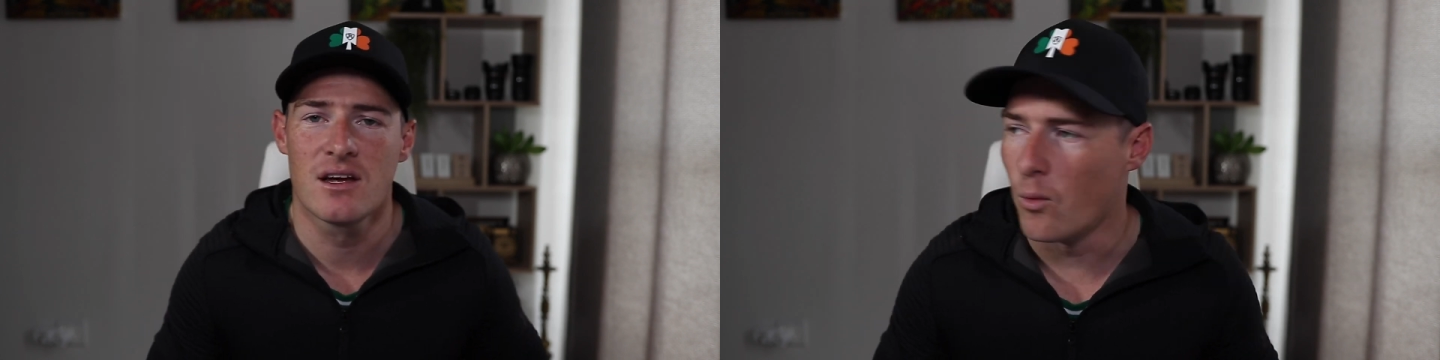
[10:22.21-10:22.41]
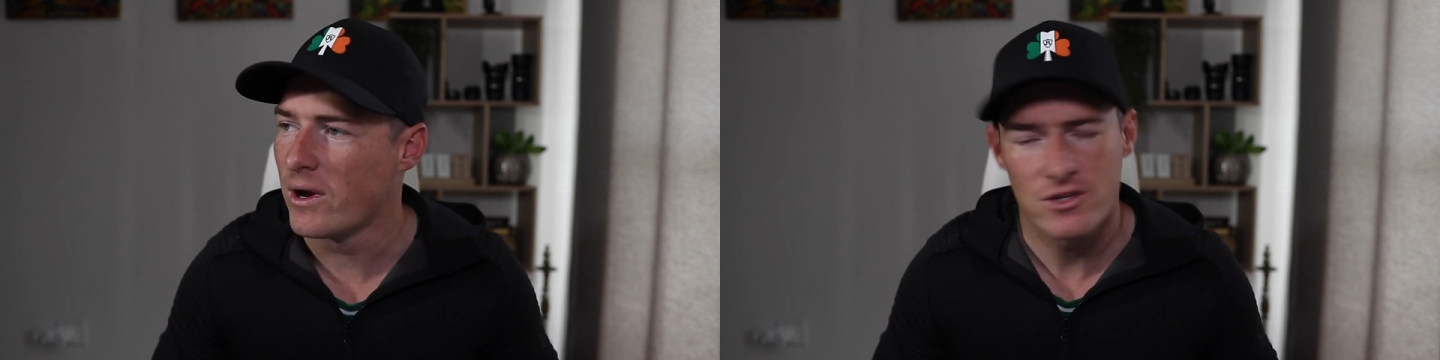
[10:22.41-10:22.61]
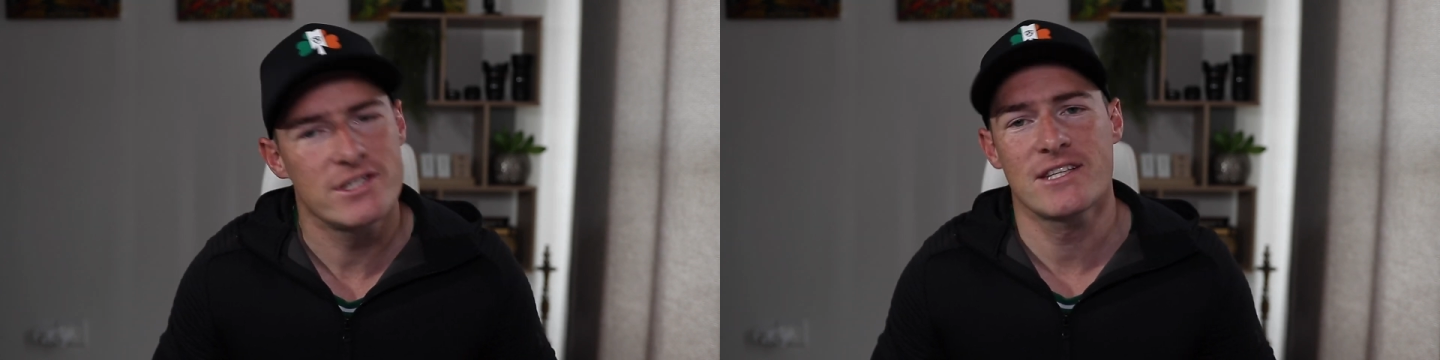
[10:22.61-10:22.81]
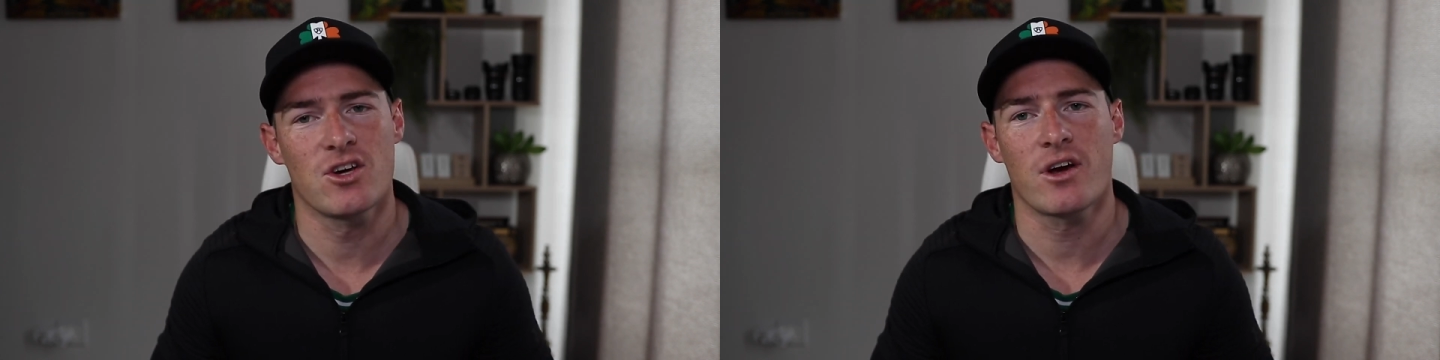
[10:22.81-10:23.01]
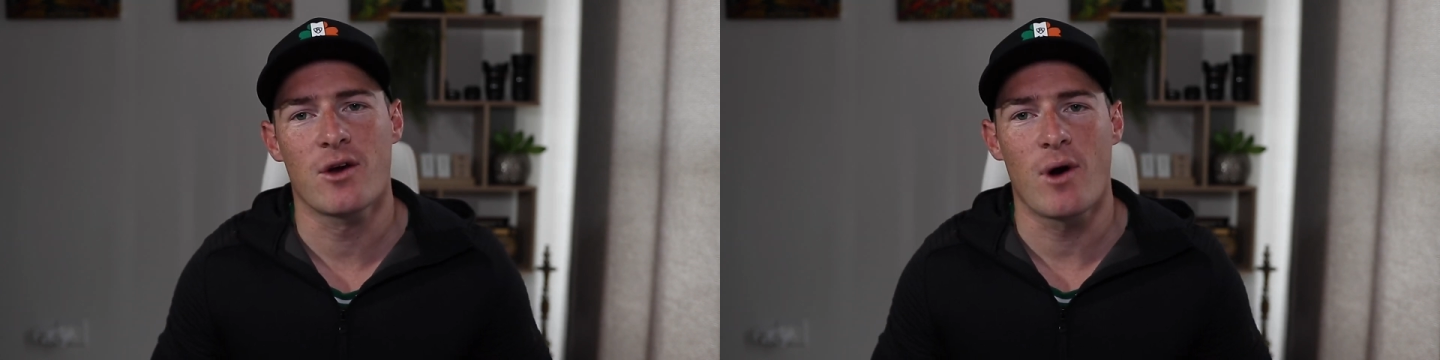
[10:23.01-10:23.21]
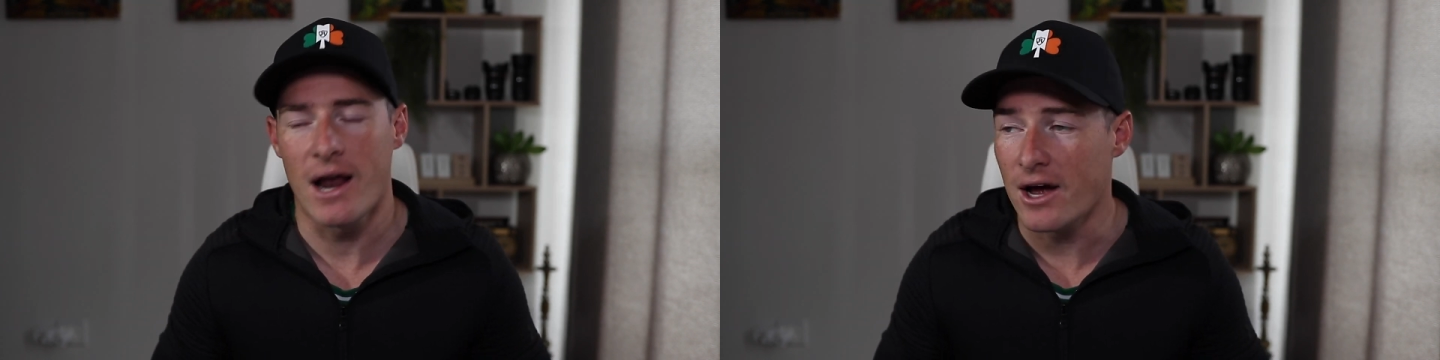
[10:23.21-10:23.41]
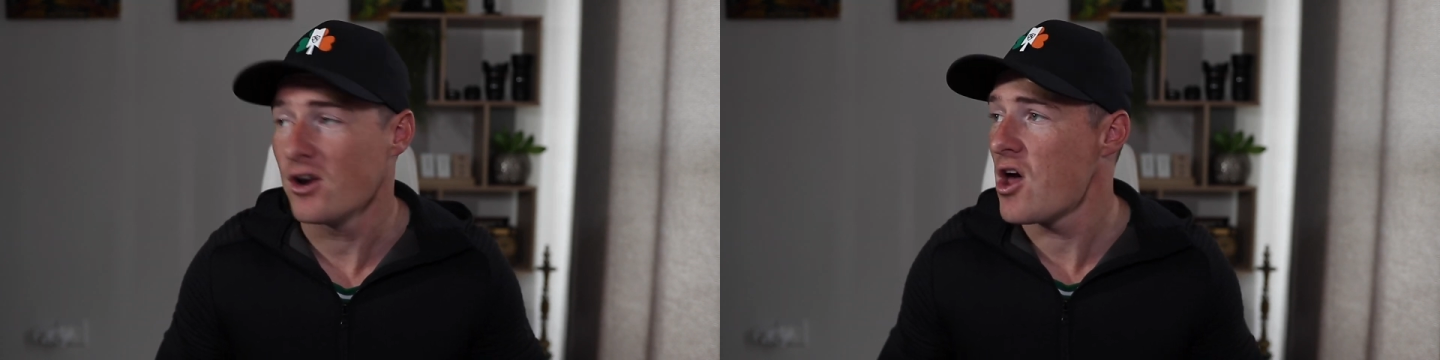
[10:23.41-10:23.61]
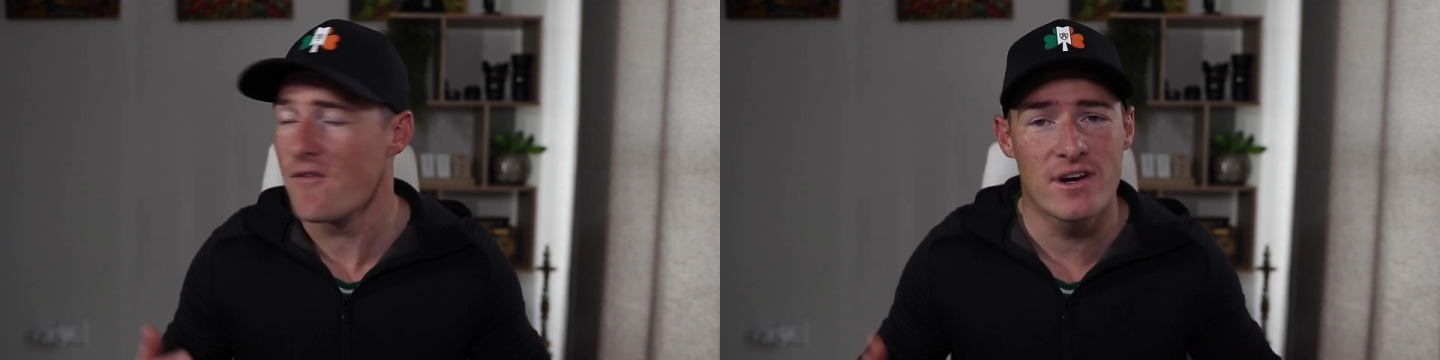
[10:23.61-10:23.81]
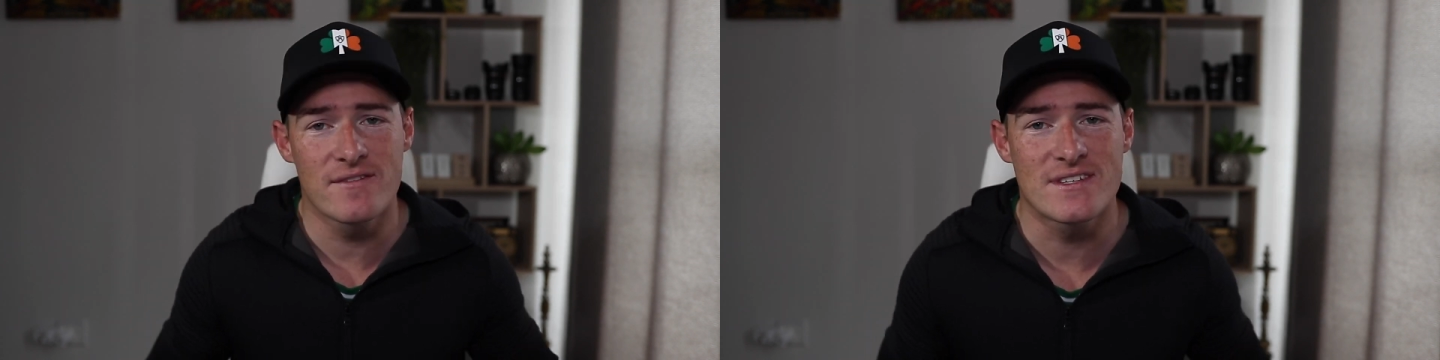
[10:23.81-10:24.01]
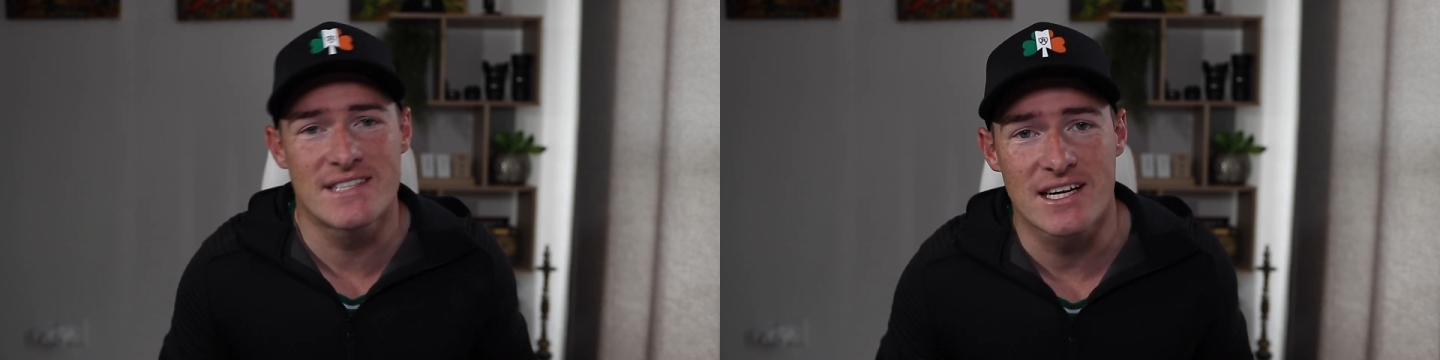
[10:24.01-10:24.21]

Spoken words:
We are TikToking, right? I don't know if it's